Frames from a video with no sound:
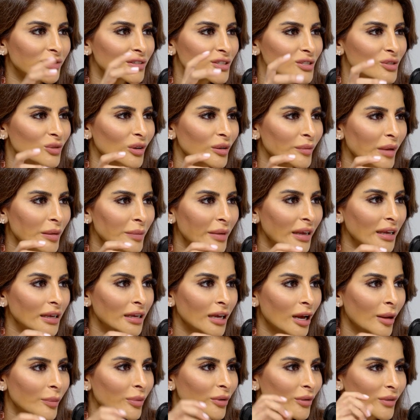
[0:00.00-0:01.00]
it's doing my
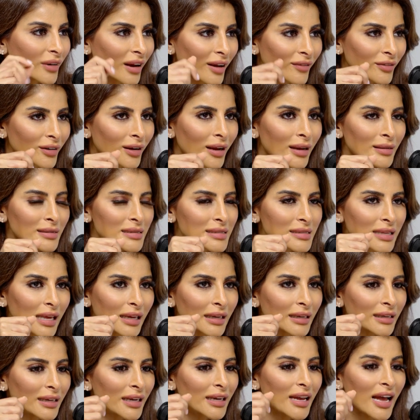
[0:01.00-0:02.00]
makeup or whatever, it's
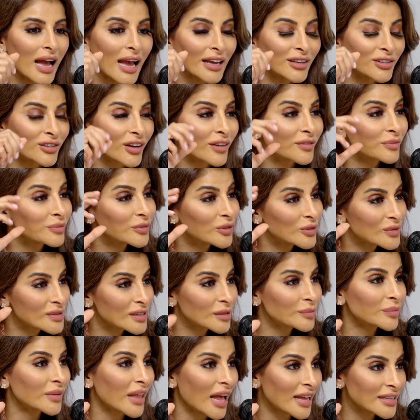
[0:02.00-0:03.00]
like I either have
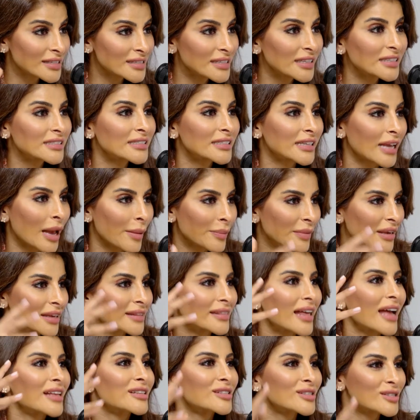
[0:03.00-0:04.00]
music blasting to get me in
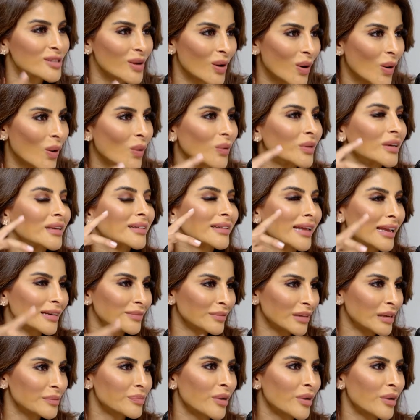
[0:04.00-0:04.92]
that zone and getting me